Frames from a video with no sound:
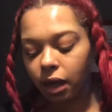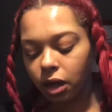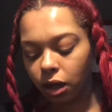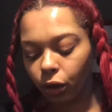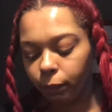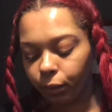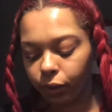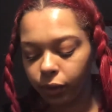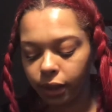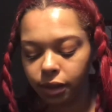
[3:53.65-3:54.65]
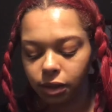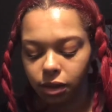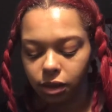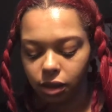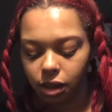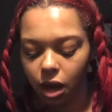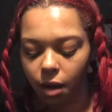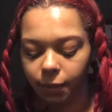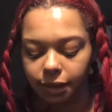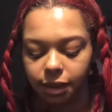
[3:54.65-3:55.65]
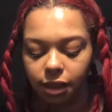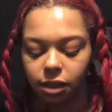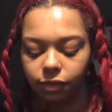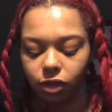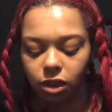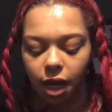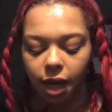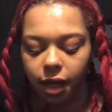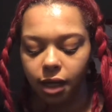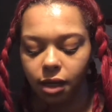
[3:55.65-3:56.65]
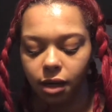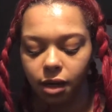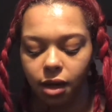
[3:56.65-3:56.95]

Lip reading: Color Brilliance Intensive Shine